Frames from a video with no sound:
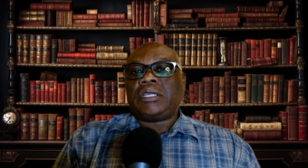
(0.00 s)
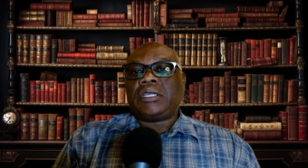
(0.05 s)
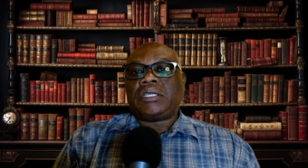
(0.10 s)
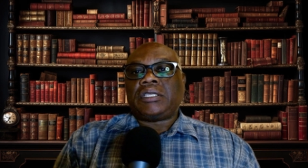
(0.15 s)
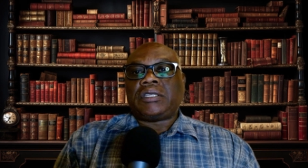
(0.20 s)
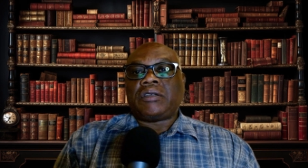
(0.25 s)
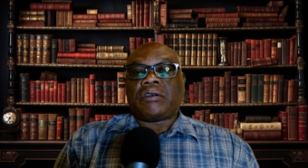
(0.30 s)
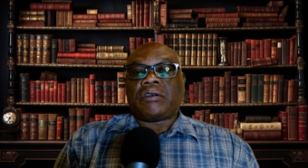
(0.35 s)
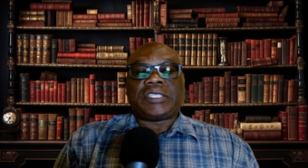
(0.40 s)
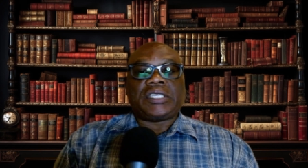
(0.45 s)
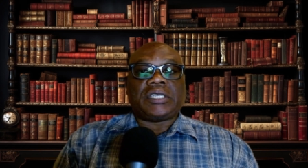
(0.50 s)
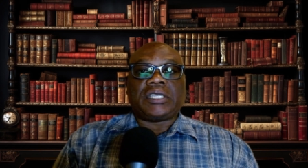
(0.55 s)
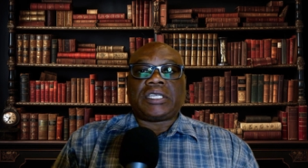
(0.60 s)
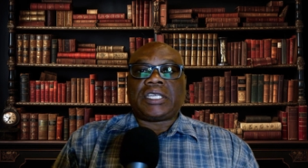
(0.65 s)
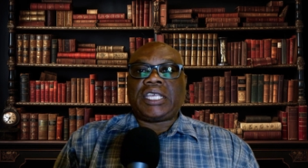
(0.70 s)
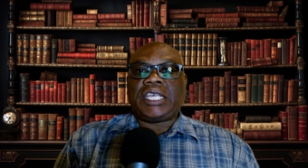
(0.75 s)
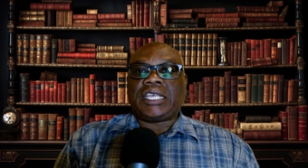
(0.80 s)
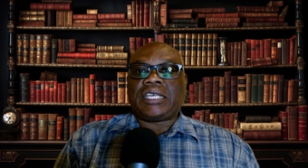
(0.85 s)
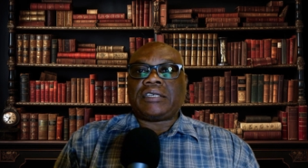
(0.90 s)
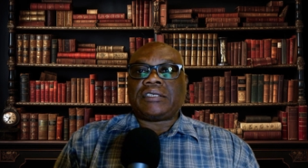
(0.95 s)
Turks and
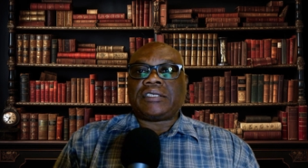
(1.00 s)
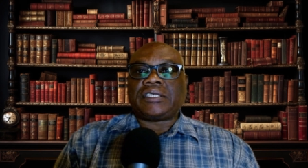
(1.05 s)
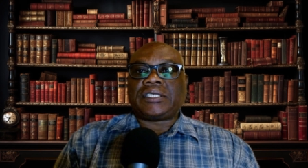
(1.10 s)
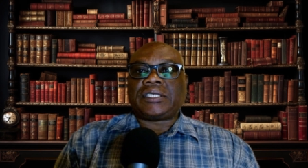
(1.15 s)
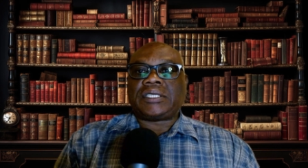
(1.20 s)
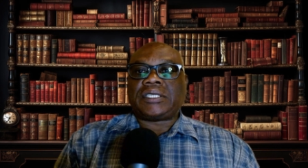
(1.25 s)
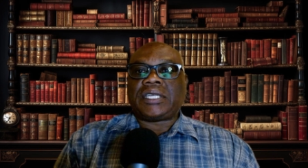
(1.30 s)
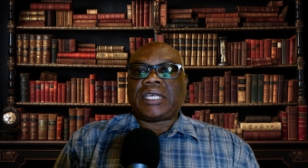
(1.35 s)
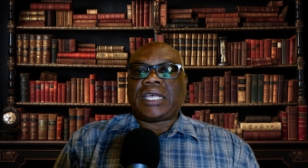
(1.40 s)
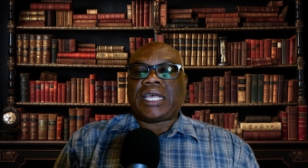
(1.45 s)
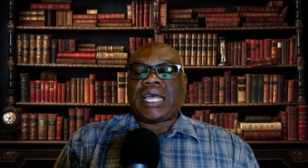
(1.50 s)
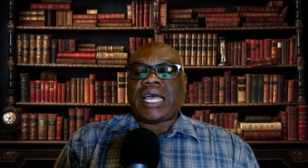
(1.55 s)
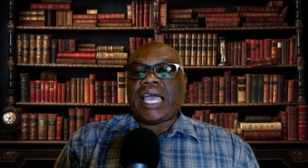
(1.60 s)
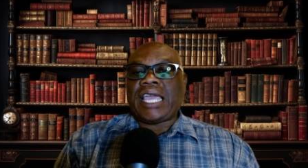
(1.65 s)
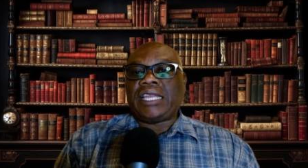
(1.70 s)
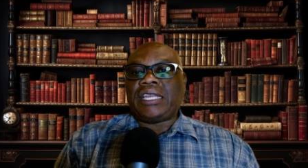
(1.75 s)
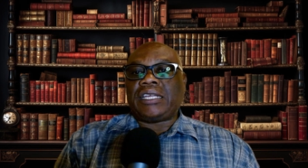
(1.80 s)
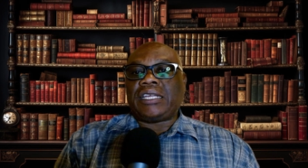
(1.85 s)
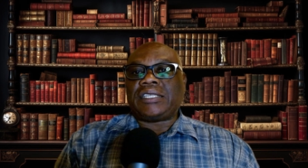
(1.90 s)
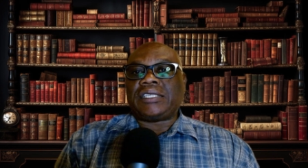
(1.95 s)
Caicos
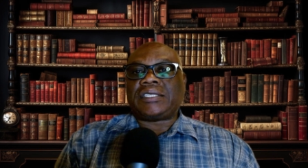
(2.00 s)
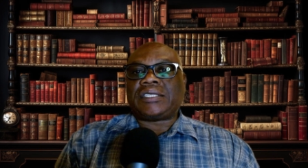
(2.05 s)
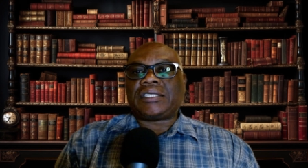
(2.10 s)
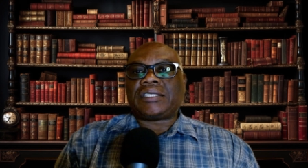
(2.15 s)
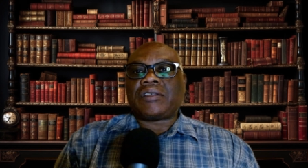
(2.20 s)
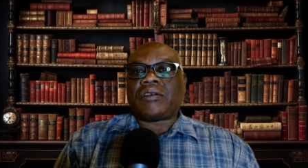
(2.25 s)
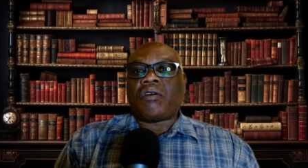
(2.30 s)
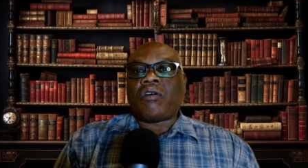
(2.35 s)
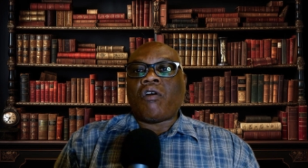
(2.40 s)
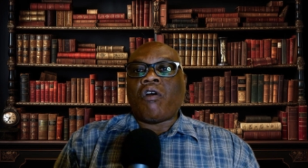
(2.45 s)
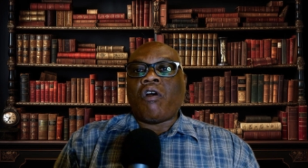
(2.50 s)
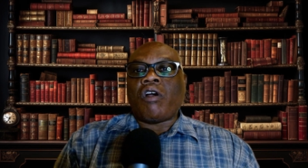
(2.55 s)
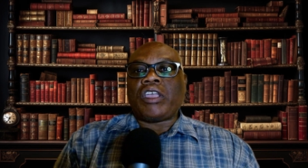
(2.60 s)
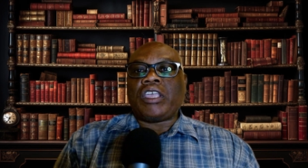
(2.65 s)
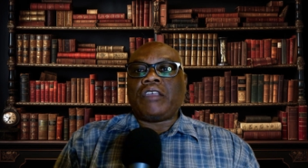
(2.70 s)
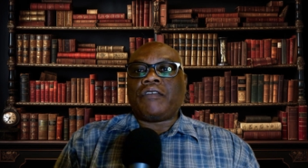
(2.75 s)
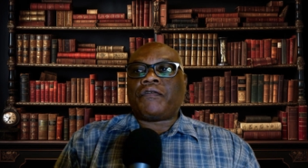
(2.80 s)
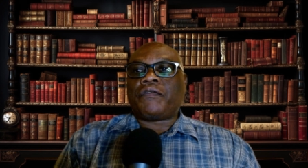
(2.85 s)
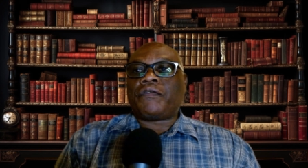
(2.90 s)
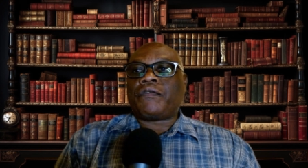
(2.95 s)
Islands, or
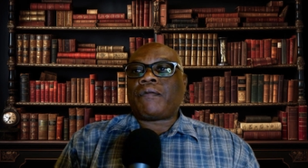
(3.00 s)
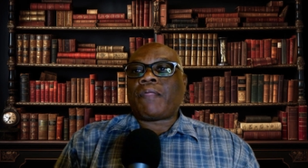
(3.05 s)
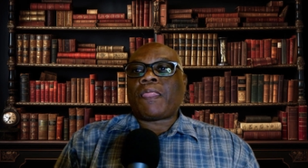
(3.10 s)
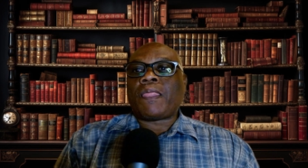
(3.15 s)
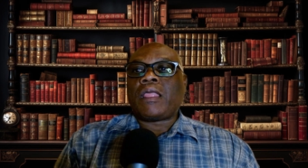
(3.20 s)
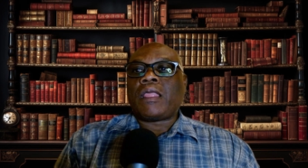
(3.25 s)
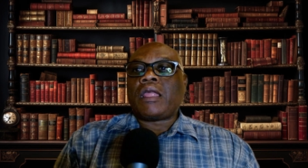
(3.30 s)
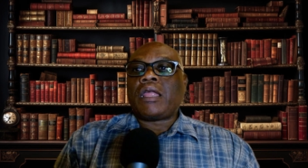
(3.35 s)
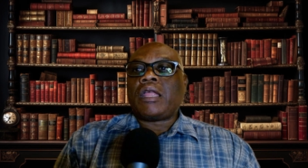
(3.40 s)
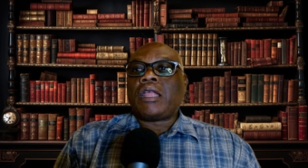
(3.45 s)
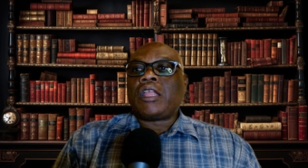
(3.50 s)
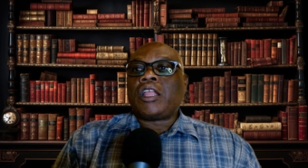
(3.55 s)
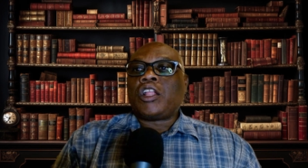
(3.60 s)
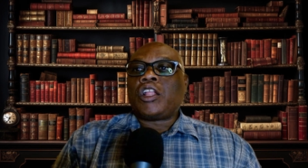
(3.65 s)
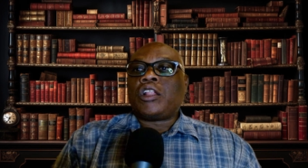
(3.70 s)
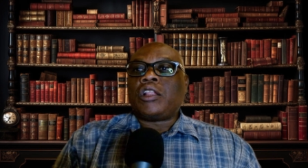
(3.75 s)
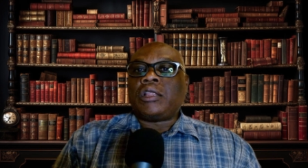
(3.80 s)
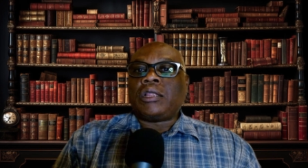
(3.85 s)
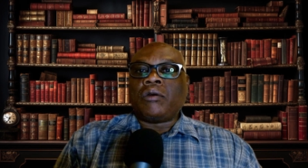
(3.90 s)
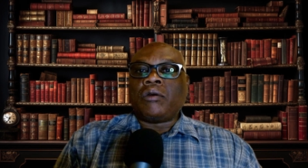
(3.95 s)
if
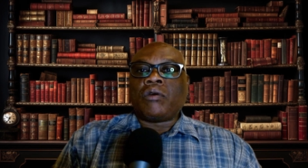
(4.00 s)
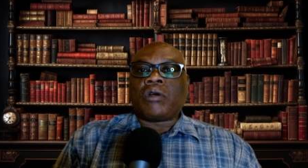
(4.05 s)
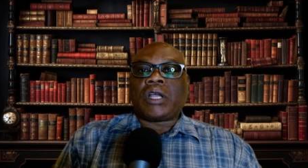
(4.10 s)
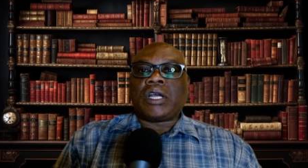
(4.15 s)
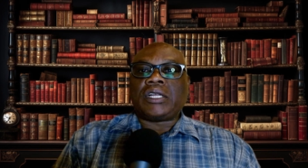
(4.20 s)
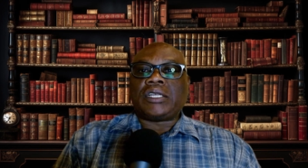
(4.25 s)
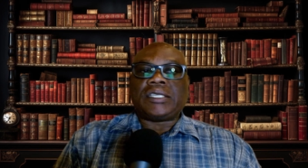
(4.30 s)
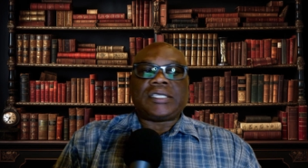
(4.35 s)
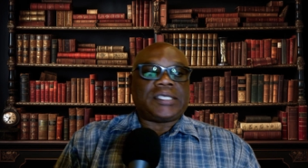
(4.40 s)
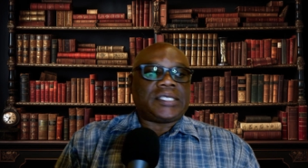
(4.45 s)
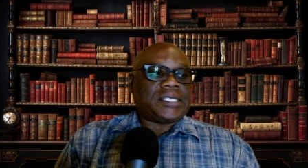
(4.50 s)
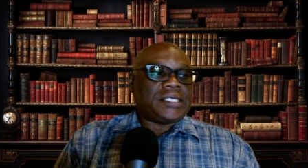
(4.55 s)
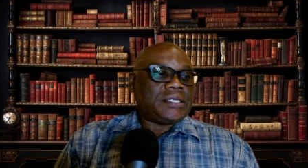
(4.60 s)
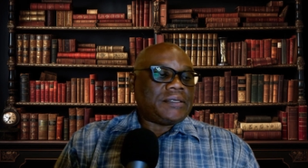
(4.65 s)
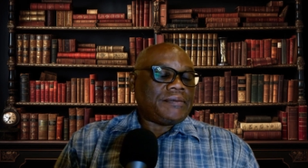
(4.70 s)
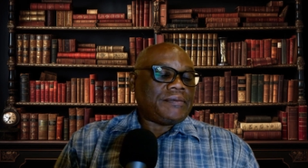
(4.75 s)
locals